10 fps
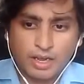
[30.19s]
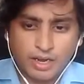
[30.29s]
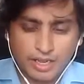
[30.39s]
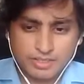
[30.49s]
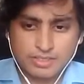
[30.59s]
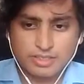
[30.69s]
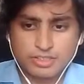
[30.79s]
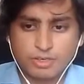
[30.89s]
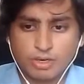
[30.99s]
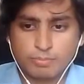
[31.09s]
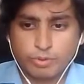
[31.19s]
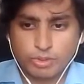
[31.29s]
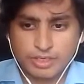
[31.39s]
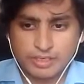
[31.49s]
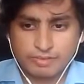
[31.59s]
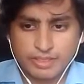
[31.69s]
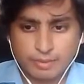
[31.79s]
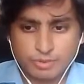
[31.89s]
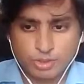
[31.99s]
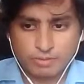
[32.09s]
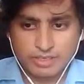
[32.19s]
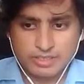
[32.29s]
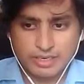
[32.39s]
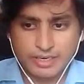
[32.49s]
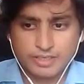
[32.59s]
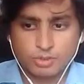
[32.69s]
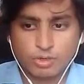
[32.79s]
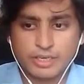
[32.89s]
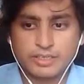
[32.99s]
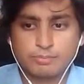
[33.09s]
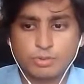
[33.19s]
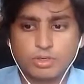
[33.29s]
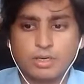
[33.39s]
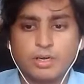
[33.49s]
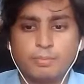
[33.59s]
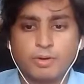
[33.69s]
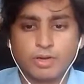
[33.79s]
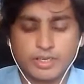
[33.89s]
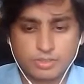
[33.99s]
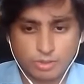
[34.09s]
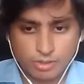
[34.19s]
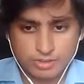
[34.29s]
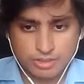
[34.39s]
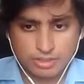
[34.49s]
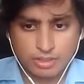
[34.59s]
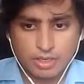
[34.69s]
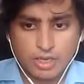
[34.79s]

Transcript: Last year, she got a book deal with Amazon Westland to write a book about astrology,